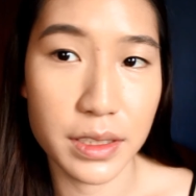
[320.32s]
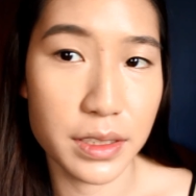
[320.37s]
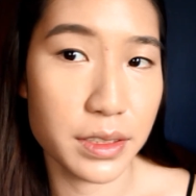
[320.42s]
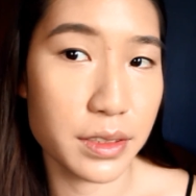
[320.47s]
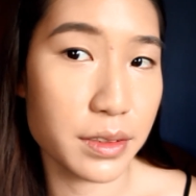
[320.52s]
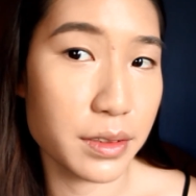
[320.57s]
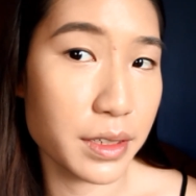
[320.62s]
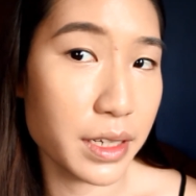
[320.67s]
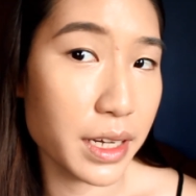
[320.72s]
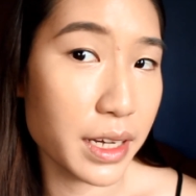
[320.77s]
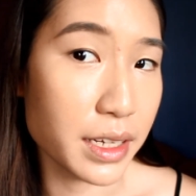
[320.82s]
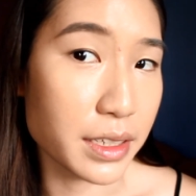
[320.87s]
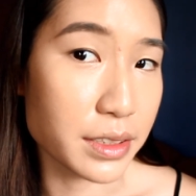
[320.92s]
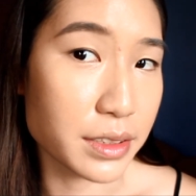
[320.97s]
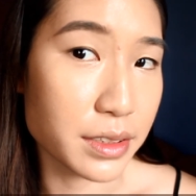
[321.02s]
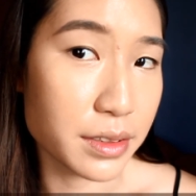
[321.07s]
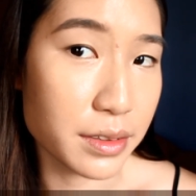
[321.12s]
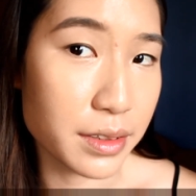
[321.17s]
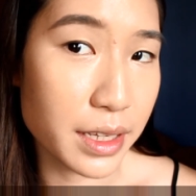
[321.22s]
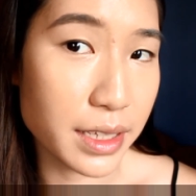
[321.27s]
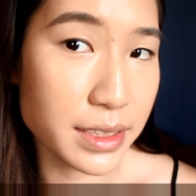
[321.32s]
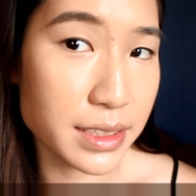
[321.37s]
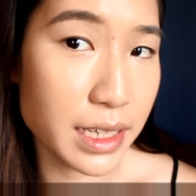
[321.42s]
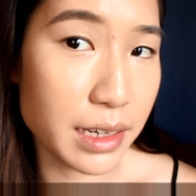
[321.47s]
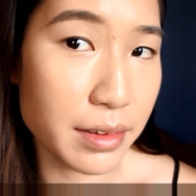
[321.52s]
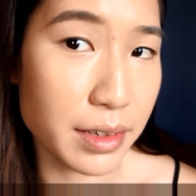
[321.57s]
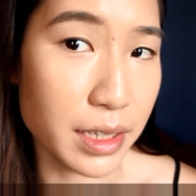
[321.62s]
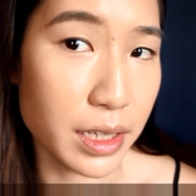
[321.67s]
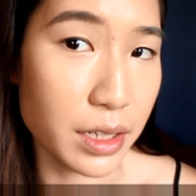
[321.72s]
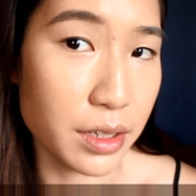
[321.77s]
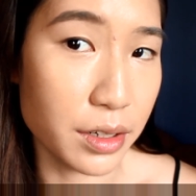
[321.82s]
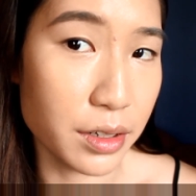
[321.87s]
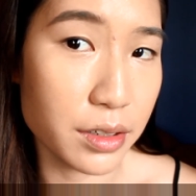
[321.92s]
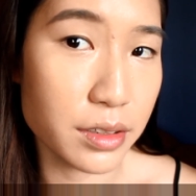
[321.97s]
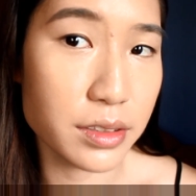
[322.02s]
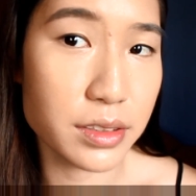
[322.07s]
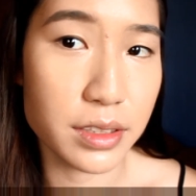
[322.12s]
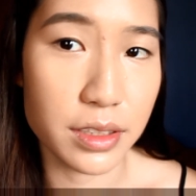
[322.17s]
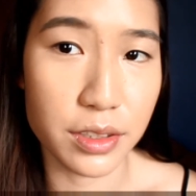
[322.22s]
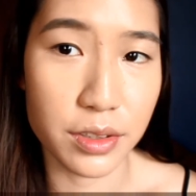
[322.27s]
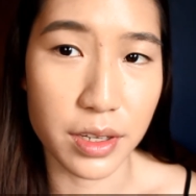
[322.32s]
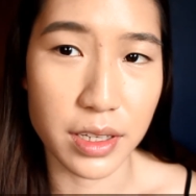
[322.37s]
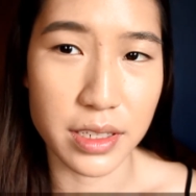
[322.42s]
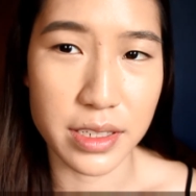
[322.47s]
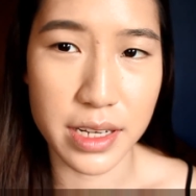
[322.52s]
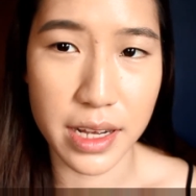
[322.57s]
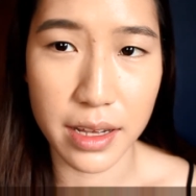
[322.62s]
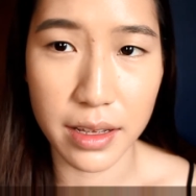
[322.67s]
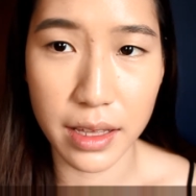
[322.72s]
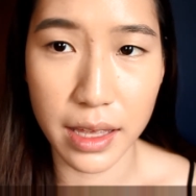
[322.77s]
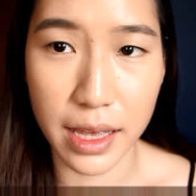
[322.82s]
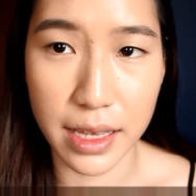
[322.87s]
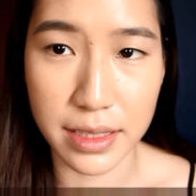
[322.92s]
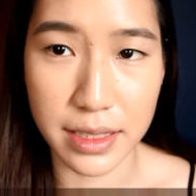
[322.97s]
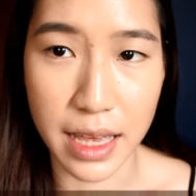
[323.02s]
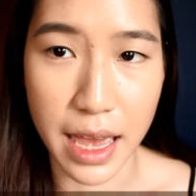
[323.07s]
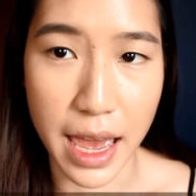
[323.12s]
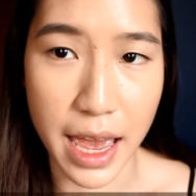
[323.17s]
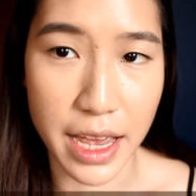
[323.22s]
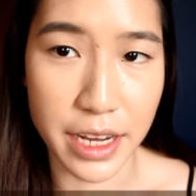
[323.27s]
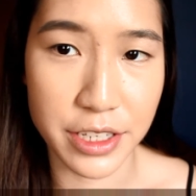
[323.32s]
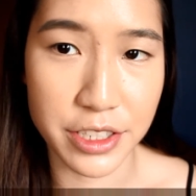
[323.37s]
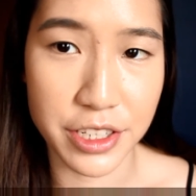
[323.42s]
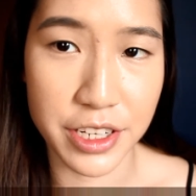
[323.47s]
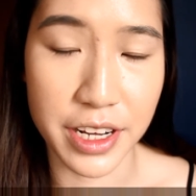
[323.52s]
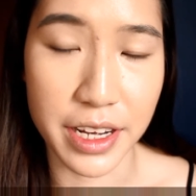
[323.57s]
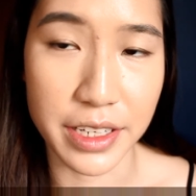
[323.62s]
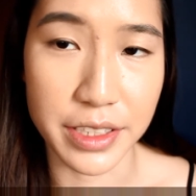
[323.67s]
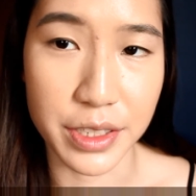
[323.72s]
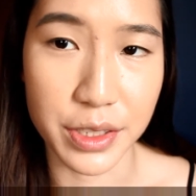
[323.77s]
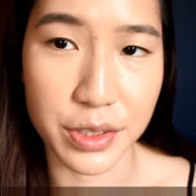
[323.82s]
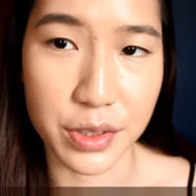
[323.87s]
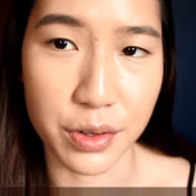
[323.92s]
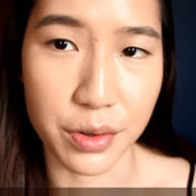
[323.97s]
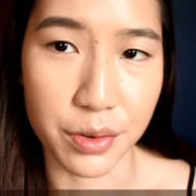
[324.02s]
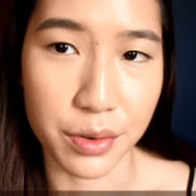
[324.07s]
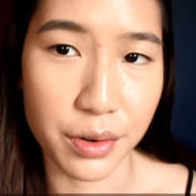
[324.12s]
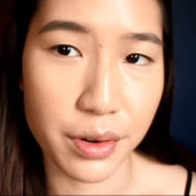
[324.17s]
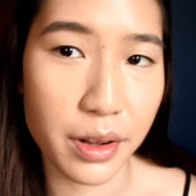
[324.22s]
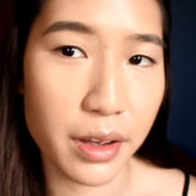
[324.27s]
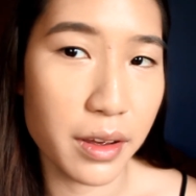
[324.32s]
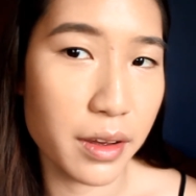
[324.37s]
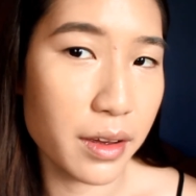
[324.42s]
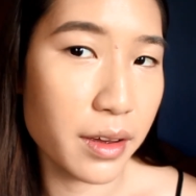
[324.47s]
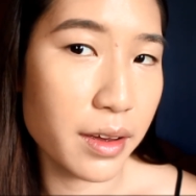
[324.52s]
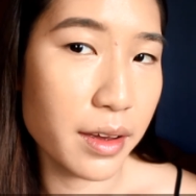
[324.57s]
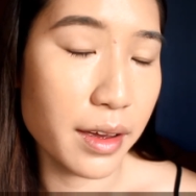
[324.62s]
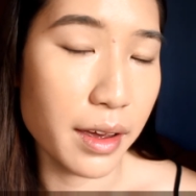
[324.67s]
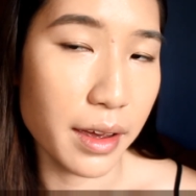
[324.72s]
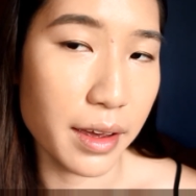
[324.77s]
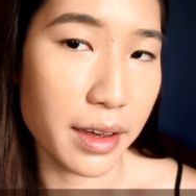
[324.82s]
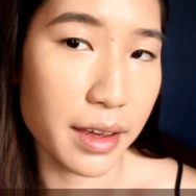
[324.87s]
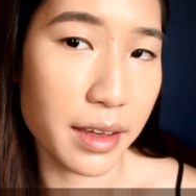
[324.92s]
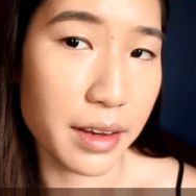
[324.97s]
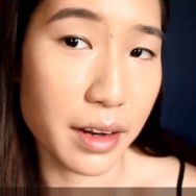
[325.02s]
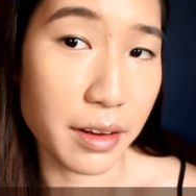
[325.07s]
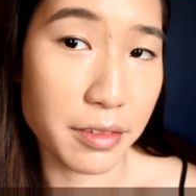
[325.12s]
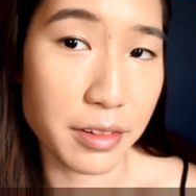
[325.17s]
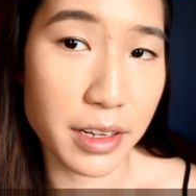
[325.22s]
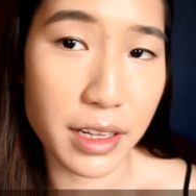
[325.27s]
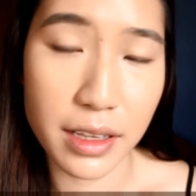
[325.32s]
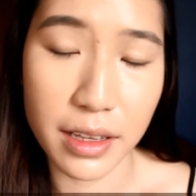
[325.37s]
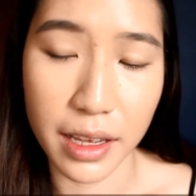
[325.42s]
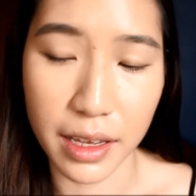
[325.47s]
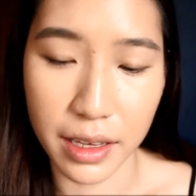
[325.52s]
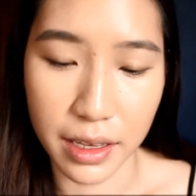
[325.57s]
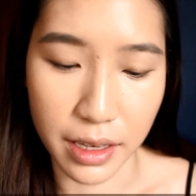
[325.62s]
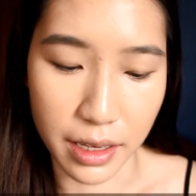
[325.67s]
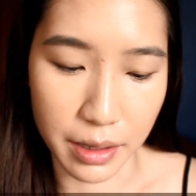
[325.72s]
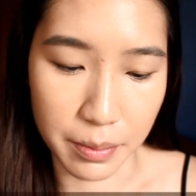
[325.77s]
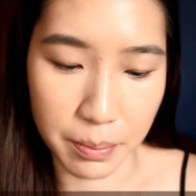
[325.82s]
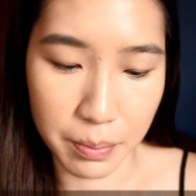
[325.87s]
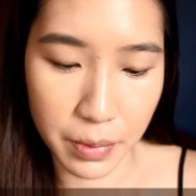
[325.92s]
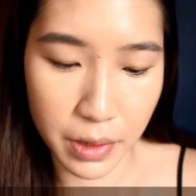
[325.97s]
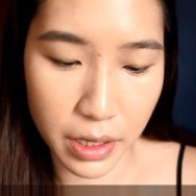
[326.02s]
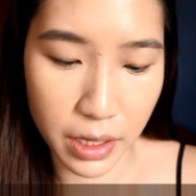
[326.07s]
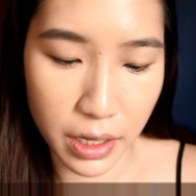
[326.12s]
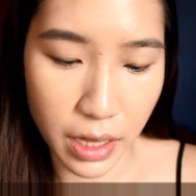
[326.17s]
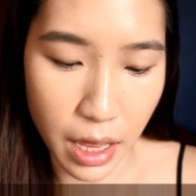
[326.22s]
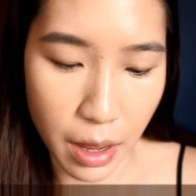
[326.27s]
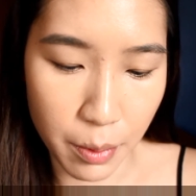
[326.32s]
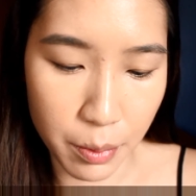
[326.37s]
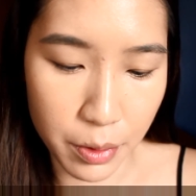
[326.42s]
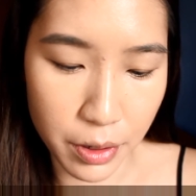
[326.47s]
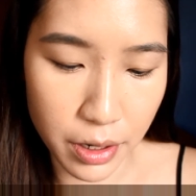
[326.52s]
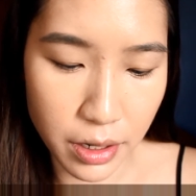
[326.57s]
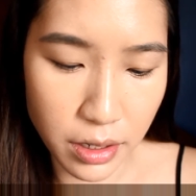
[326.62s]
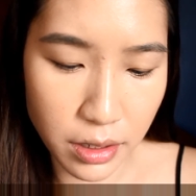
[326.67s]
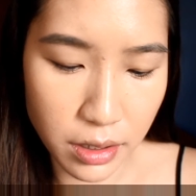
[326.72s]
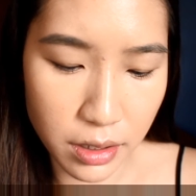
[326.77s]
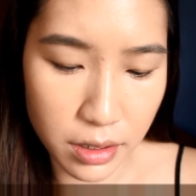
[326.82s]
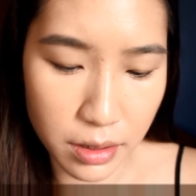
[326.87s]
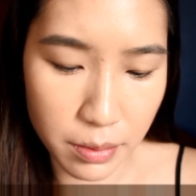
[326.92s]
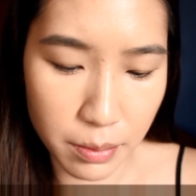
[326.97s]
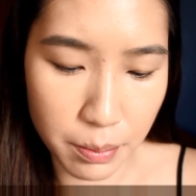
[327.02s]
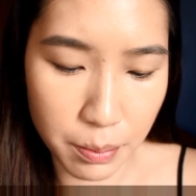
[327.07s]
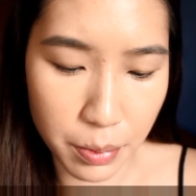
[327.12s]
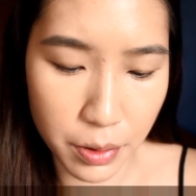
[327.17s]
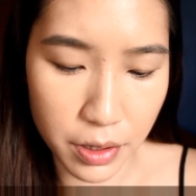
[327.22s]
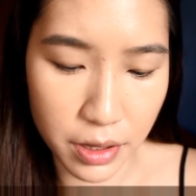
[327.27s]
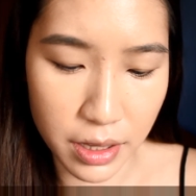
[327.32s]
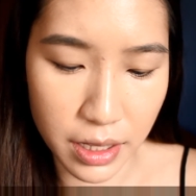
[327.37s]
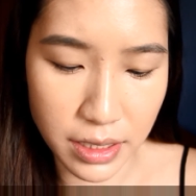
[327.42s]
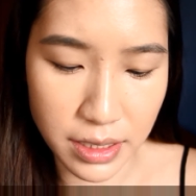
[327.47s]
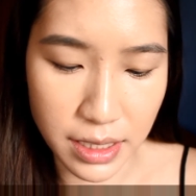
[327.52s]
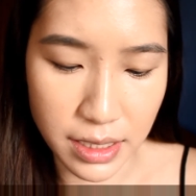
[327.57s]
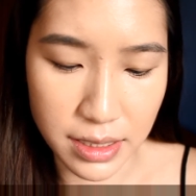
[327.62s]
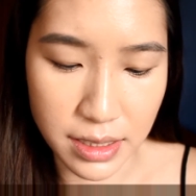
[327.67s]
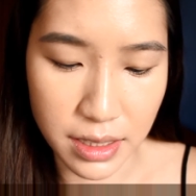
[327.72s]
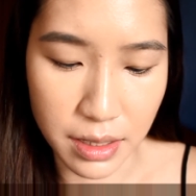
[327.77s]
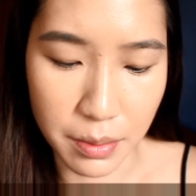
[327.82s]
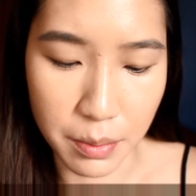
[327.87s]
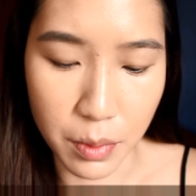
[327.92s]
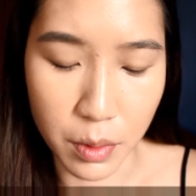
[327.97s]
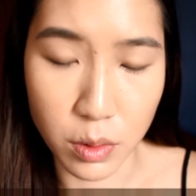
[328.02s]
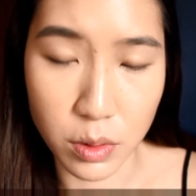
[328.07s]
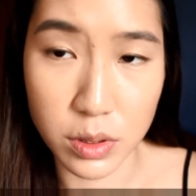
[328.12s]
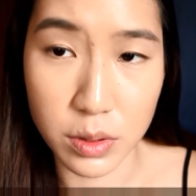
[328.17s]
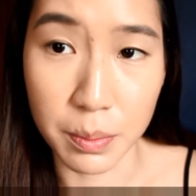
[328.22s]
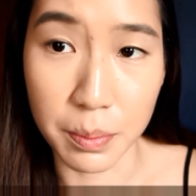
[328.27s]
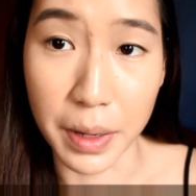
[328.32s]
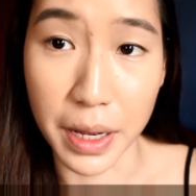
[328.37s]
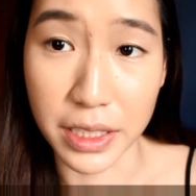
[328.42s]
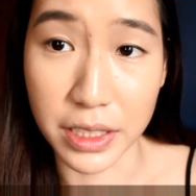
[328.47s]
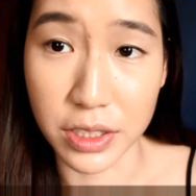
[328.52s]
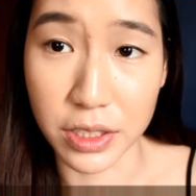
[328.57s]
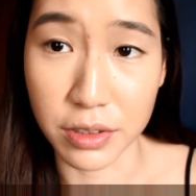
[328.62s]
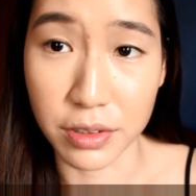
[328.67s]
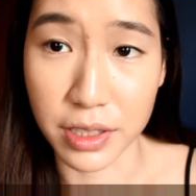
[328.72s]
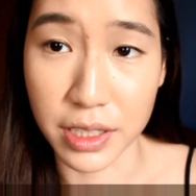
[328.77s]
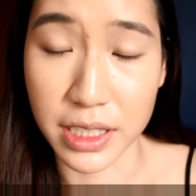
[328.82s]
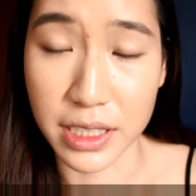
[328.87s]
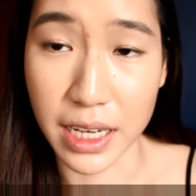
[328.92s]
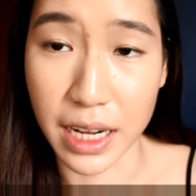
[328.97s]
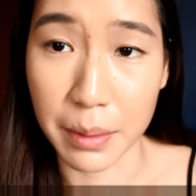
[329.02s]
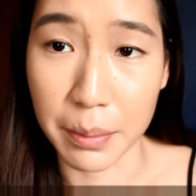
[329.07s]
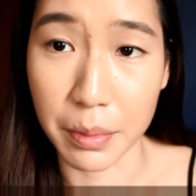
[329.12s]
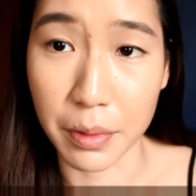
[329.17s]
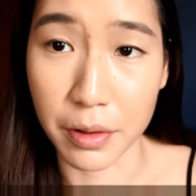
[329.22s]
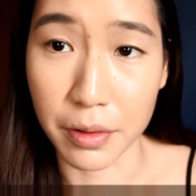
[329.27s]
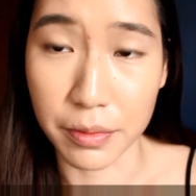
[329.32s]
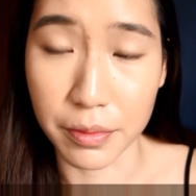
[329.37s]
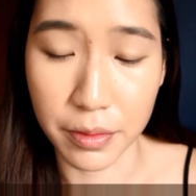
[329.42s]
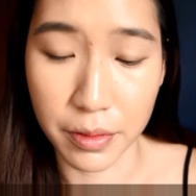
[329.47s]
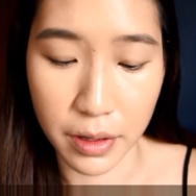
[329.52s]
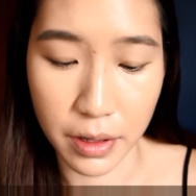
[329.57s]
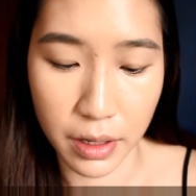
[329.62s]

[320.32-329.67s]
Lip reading: So yeah, so that's how it looks. You can tell it has an ashy undertone and I really like it. I wouldn't put this as the most buttery type of